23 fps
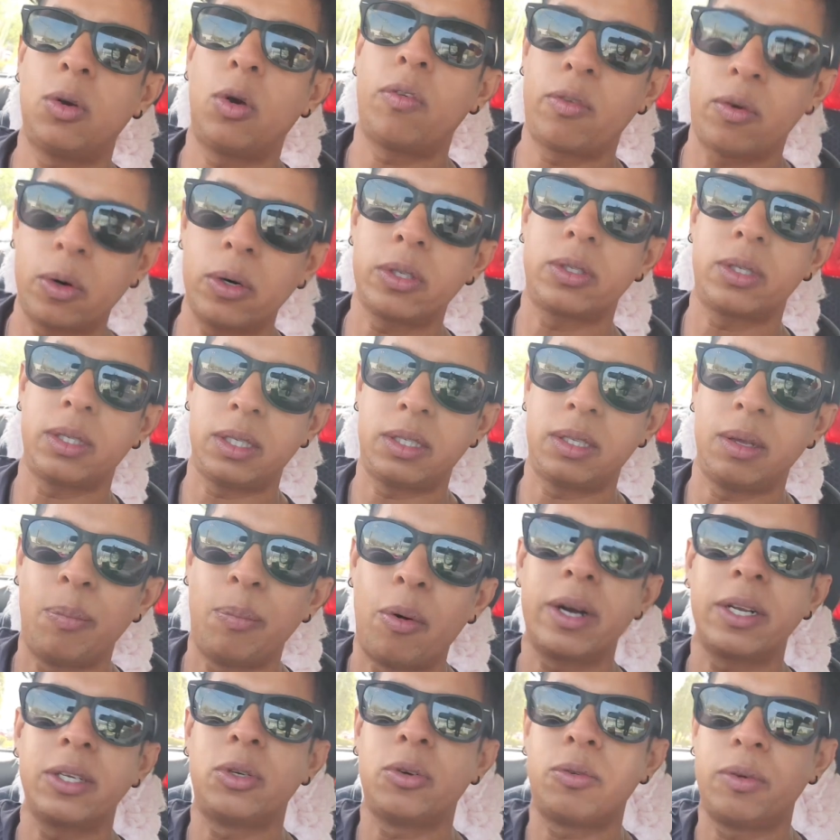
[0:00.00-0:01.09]
Of course, it's
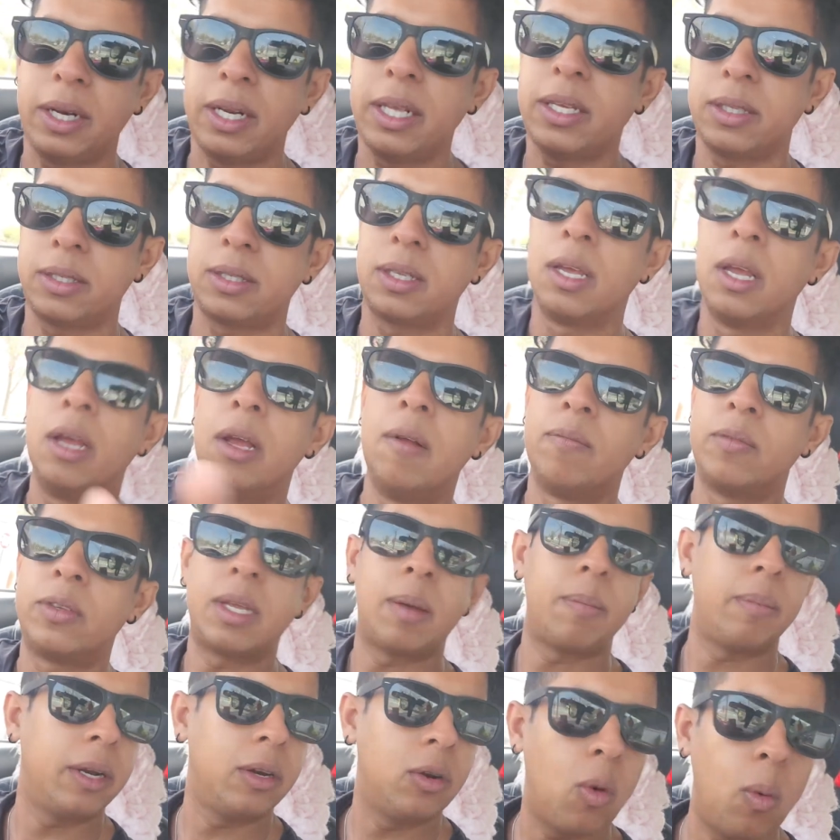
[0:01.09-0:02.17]
important to release
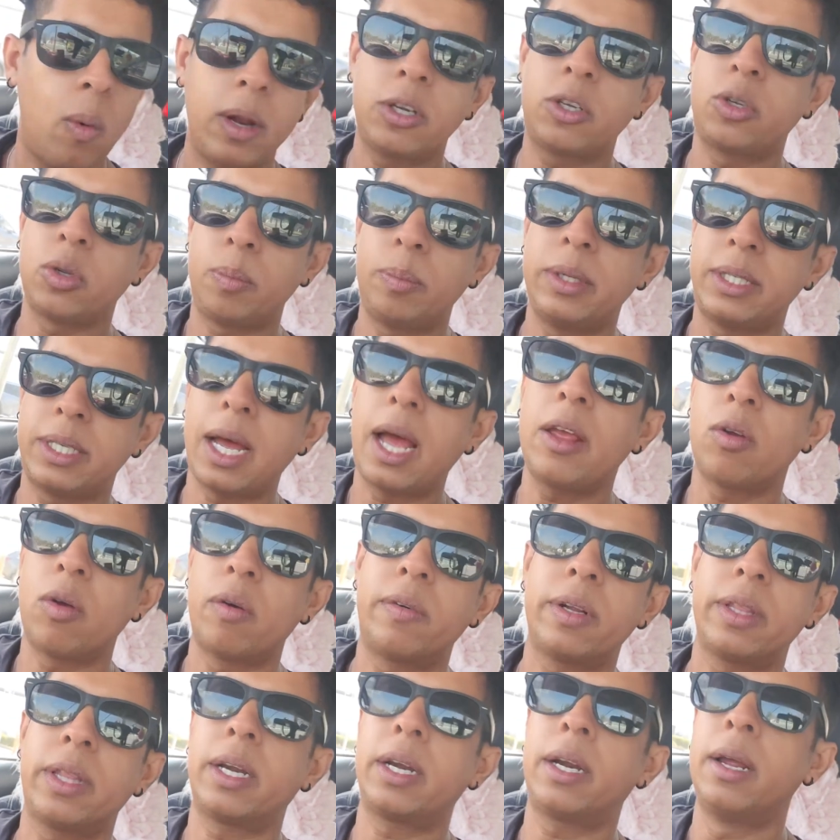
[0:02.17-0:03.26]
somebody. No one should be dying
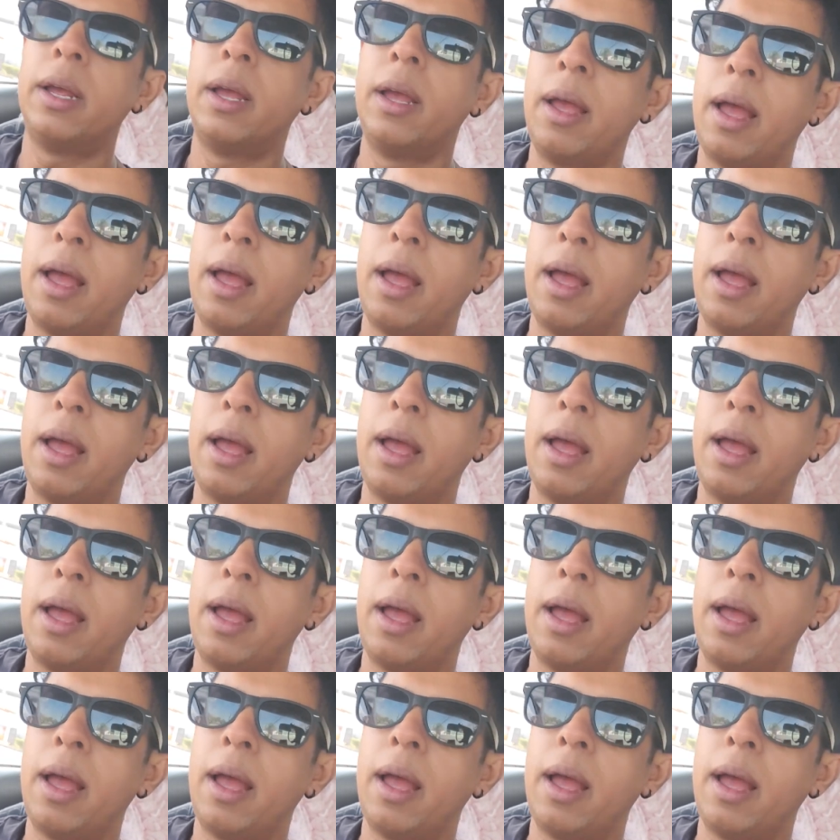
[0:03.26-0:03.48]
over there.